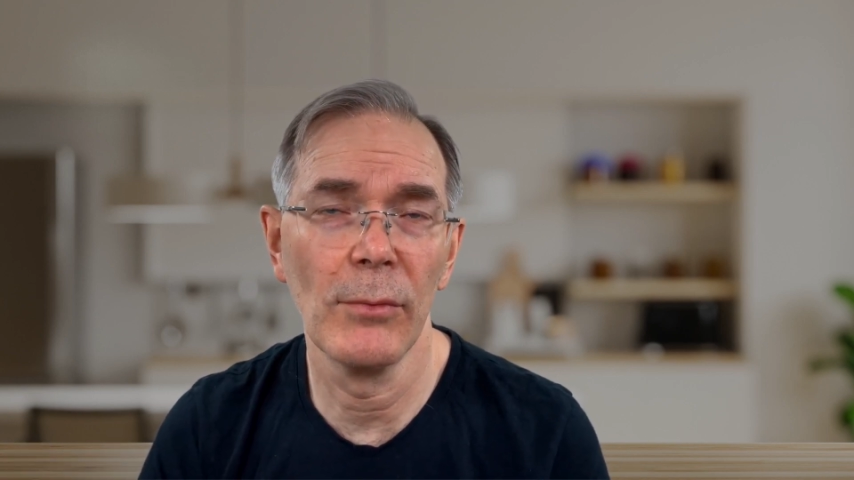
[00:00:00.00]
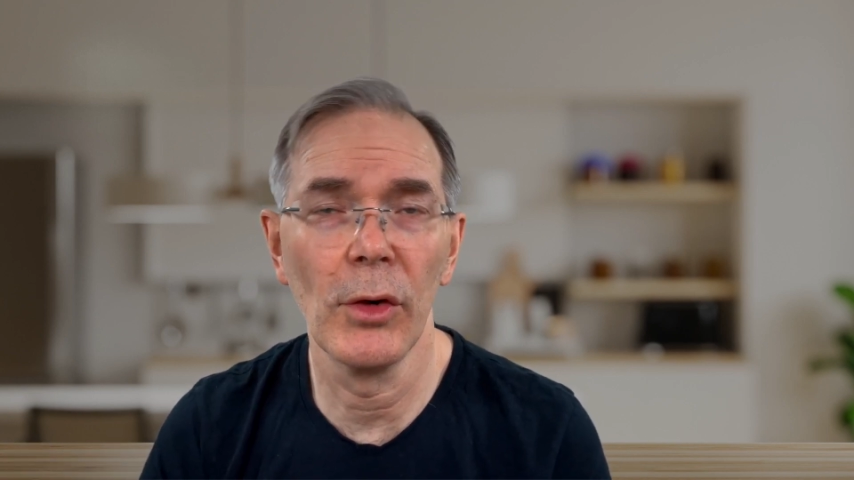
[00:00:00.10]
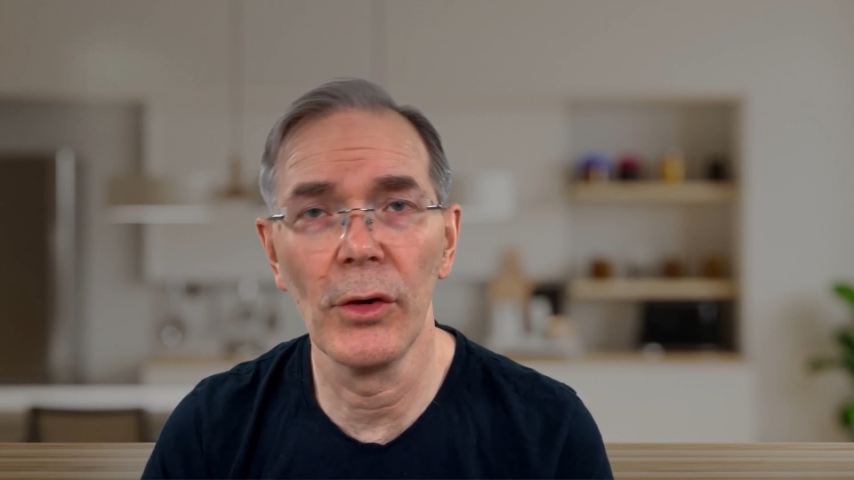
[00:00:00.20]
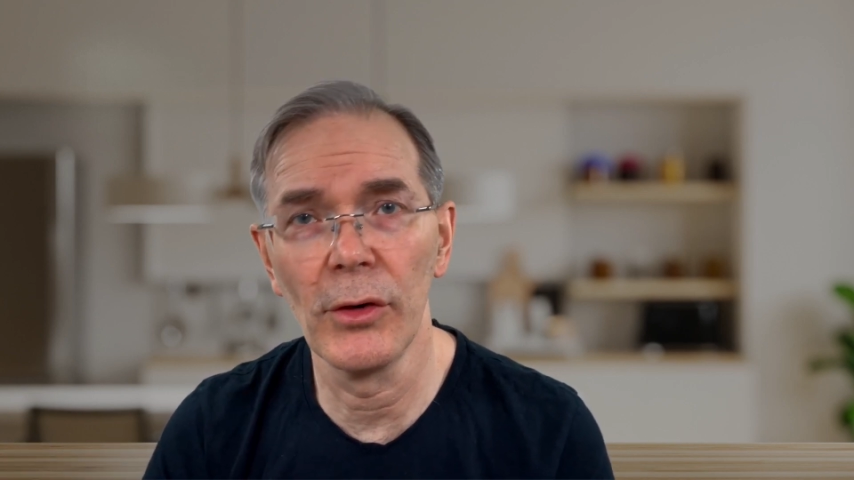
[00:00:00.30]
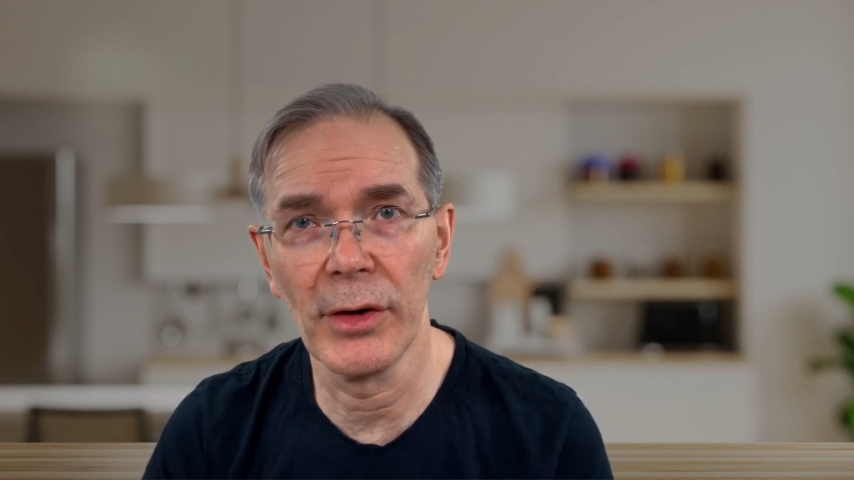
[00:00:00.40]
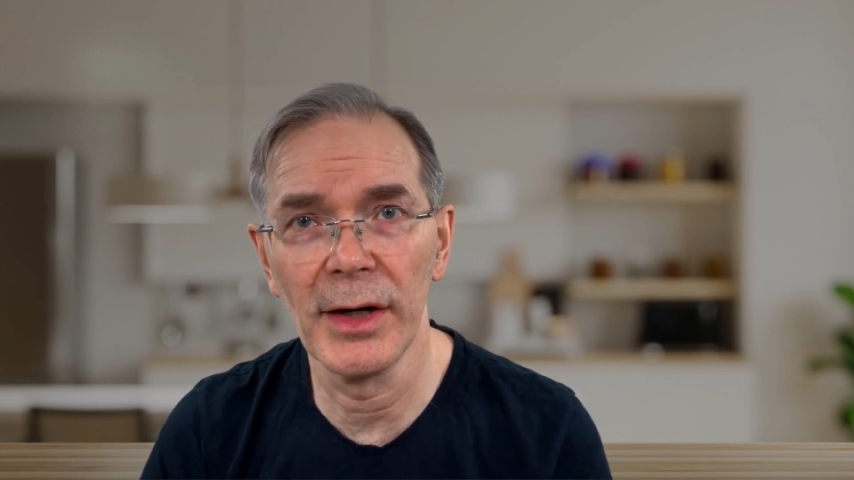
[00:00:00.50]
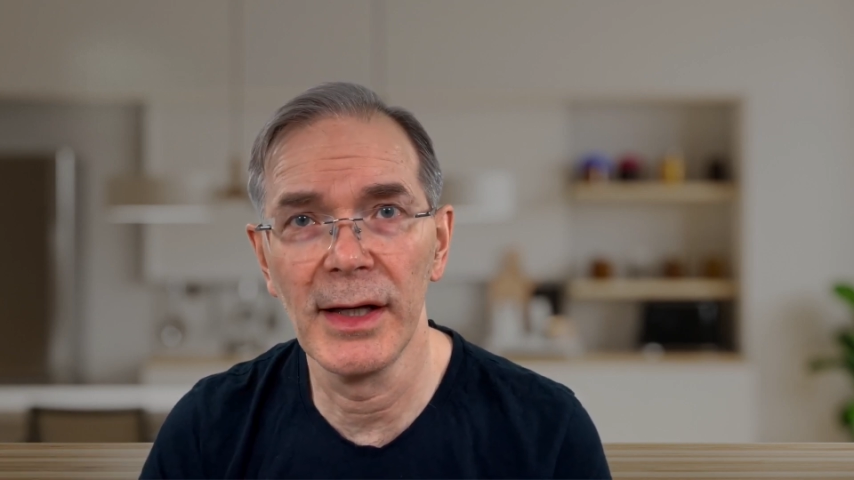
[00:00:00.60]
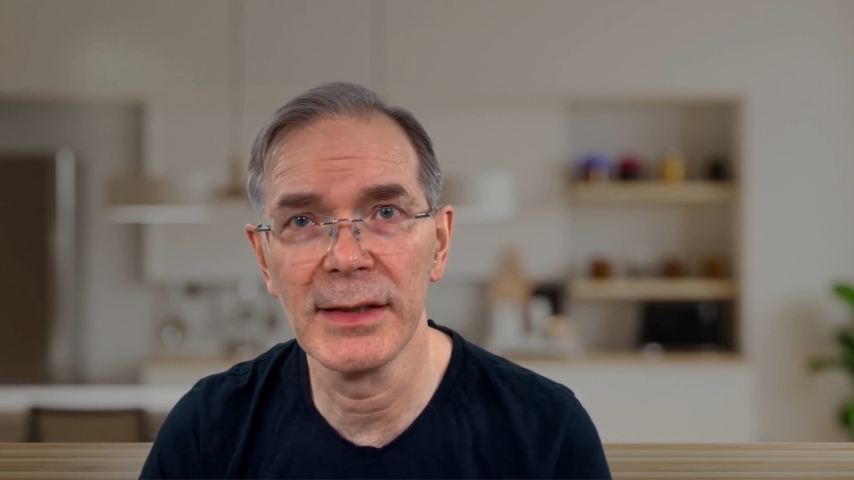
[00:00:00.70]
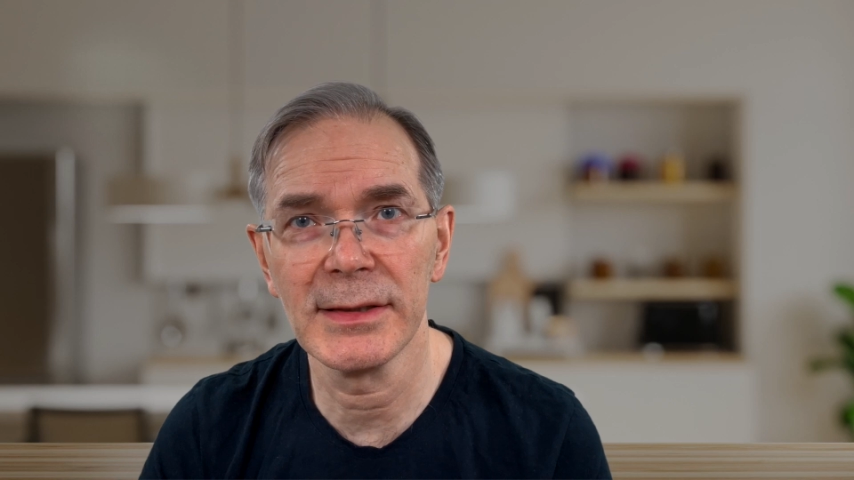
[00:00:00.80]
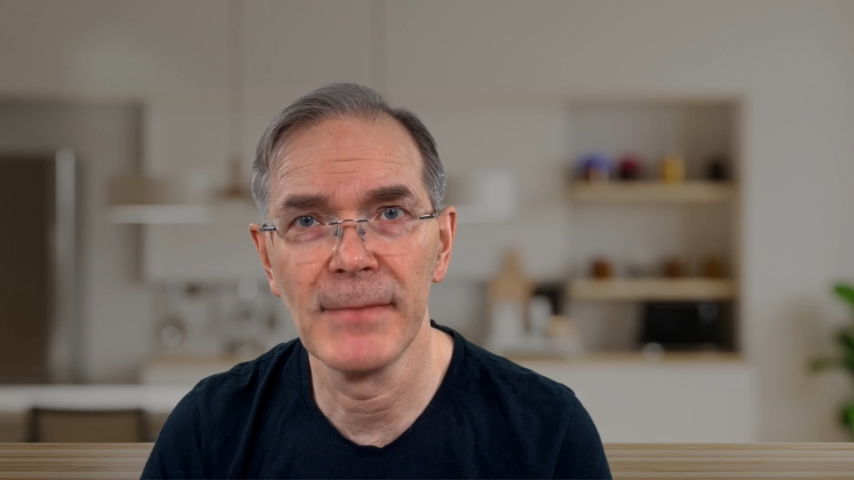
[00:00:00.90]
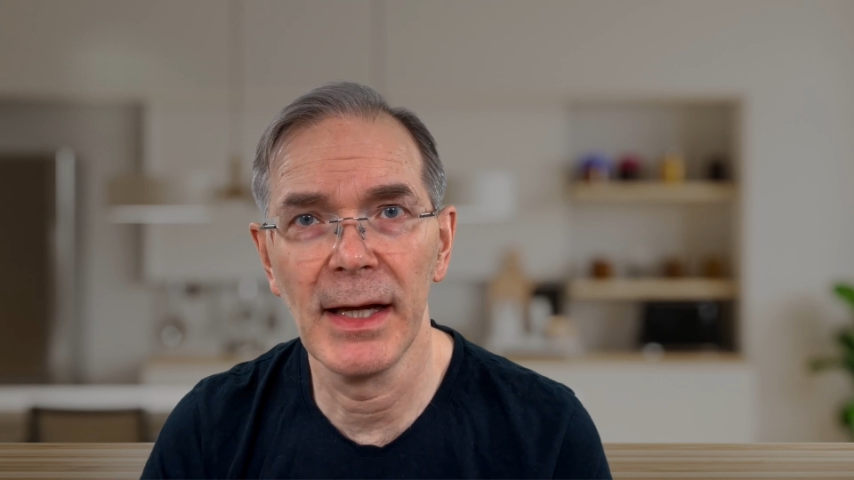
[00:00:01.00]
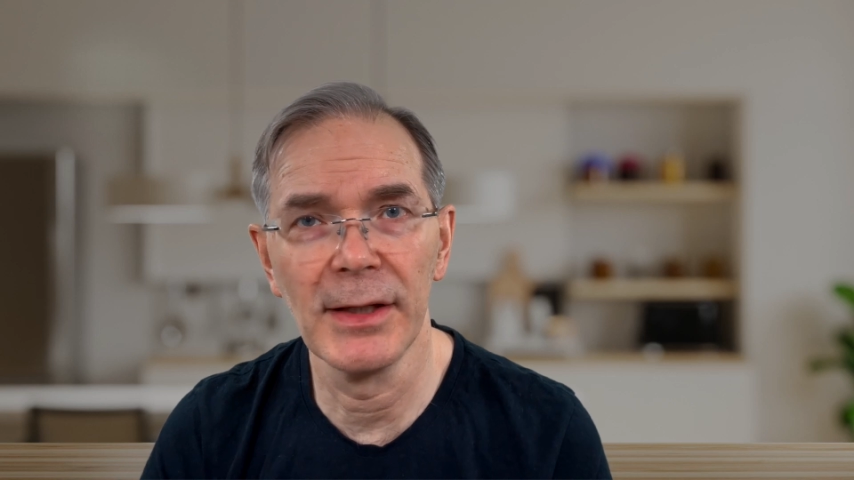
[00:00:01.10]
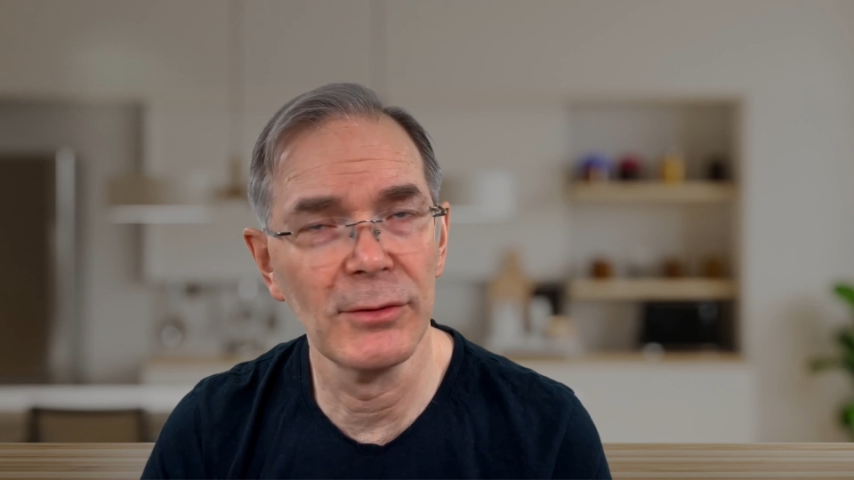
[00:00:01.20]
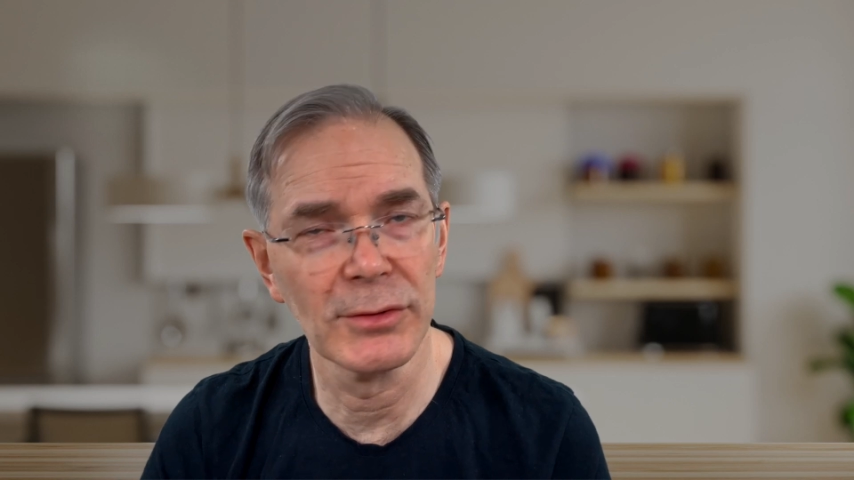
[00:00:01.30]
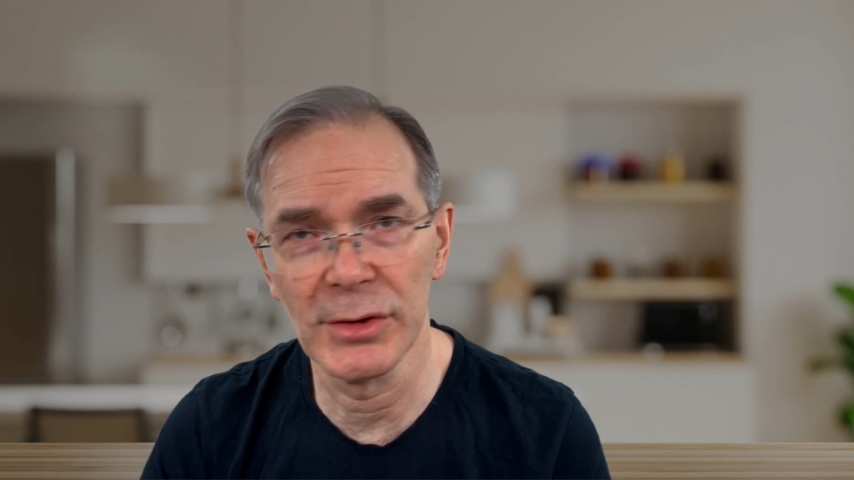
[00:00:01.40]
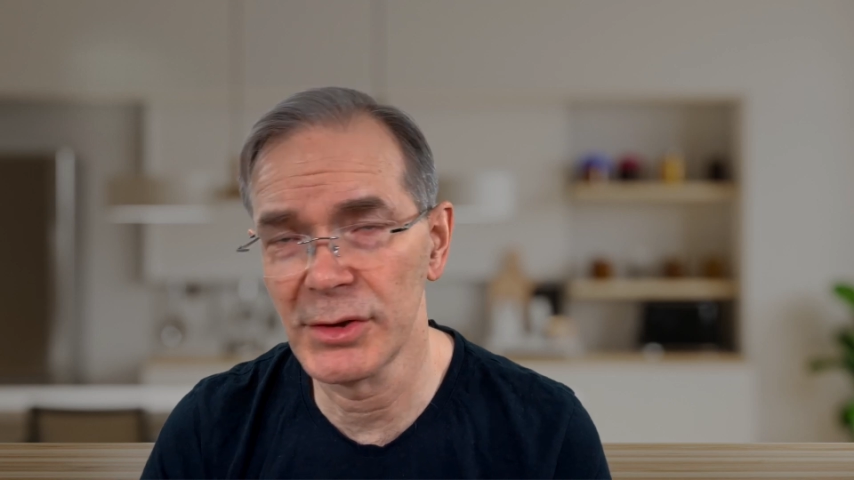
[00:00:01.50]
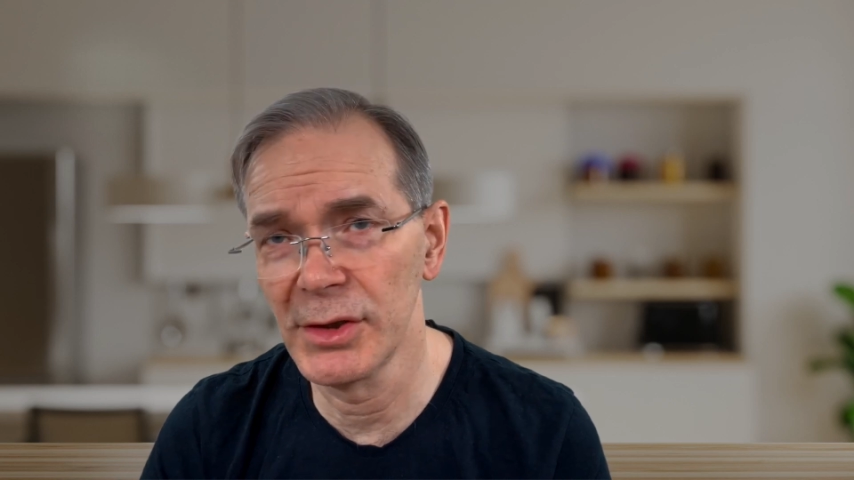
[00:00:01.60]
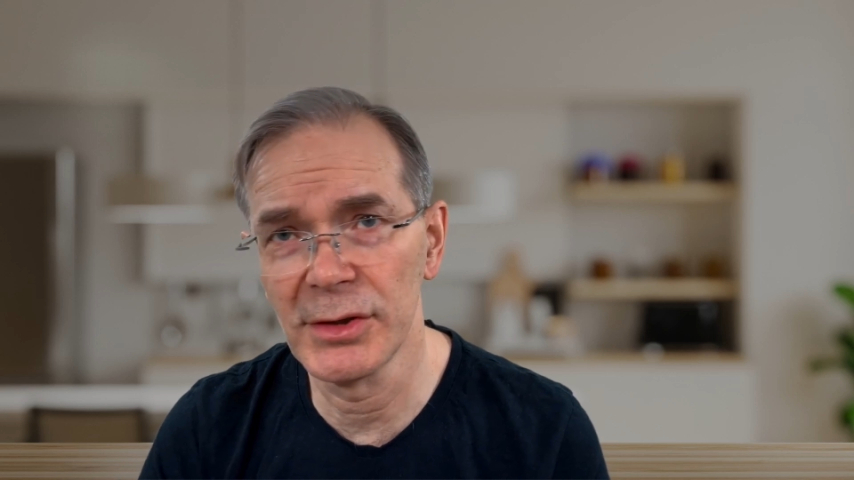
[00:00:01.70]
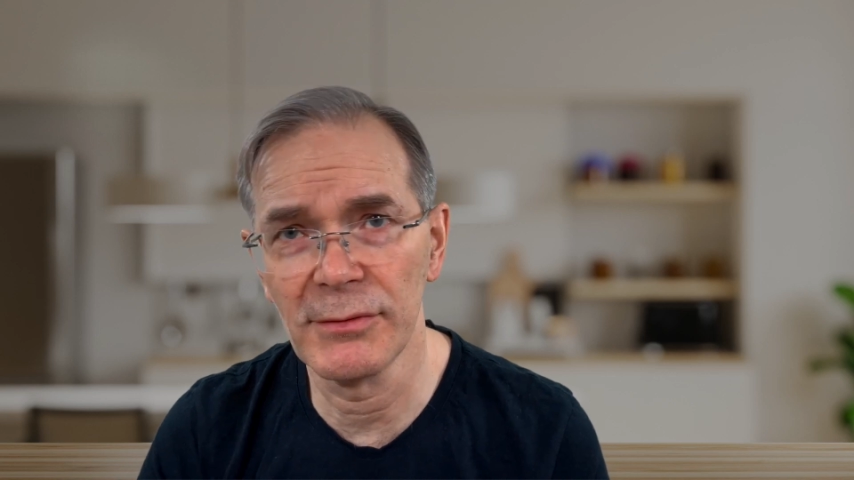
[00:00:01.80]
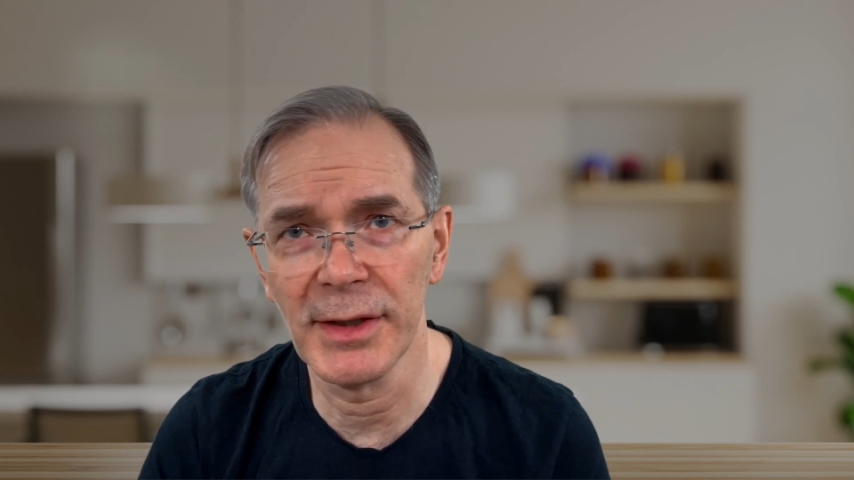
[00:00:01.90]
more organized and
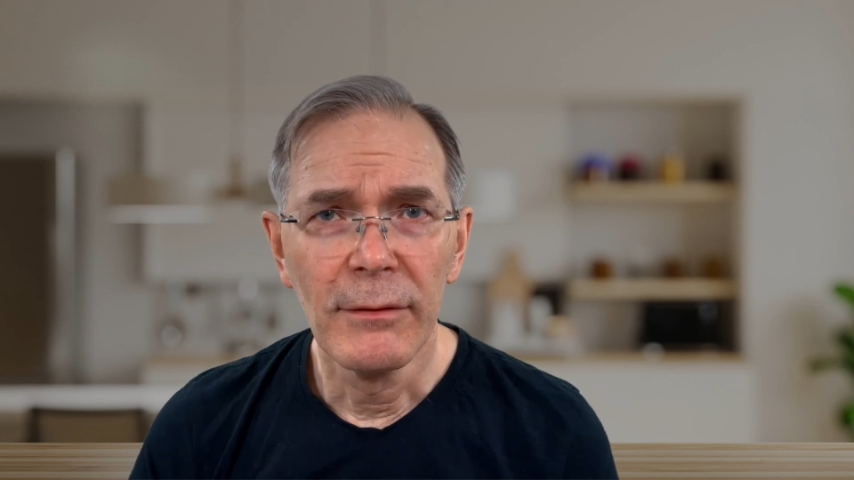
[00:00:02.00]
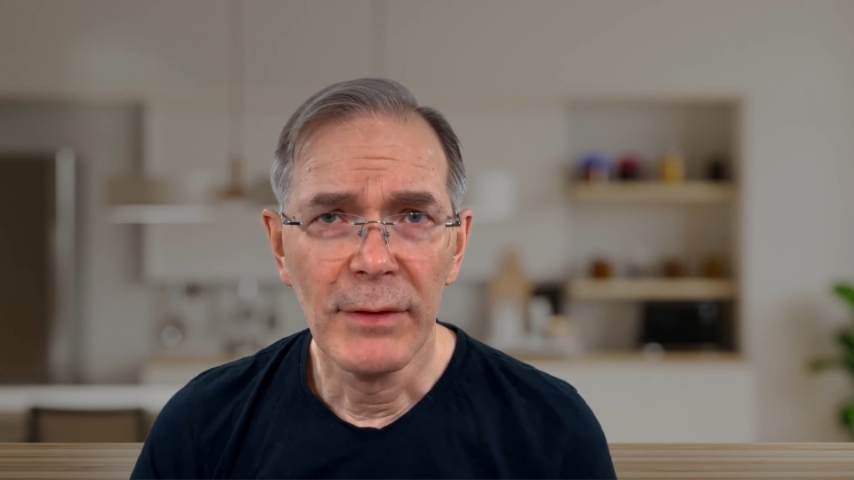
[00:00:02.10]
user-centric.